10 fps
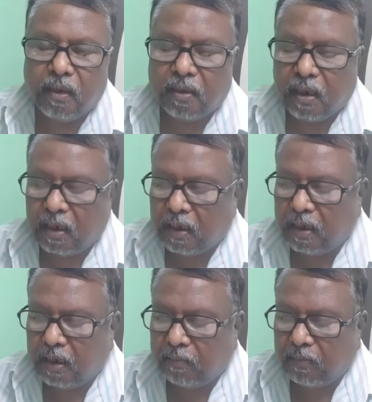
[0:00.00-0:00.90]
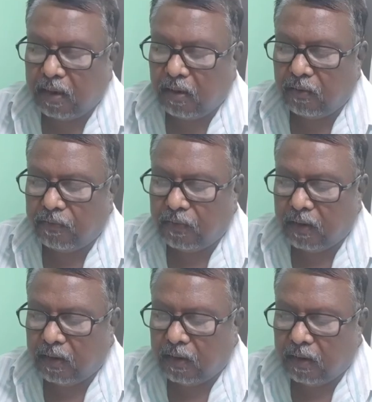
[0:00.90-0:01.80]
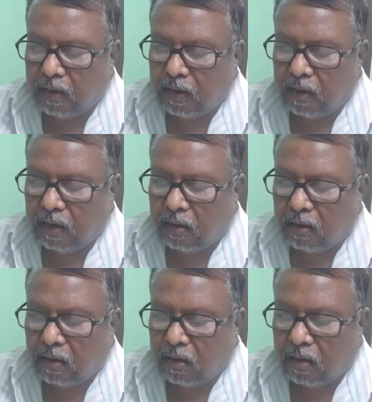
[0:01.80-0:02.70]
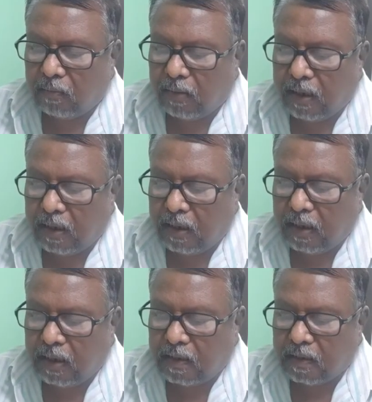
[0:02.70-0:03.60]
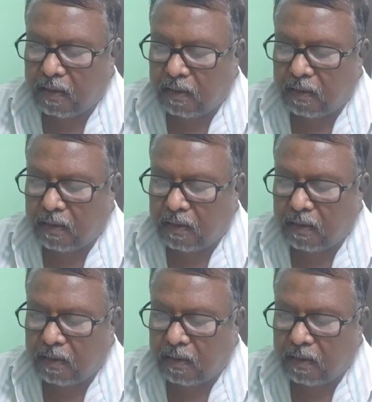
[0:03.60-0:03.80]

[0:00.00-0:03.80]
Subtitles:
30 ml of bile is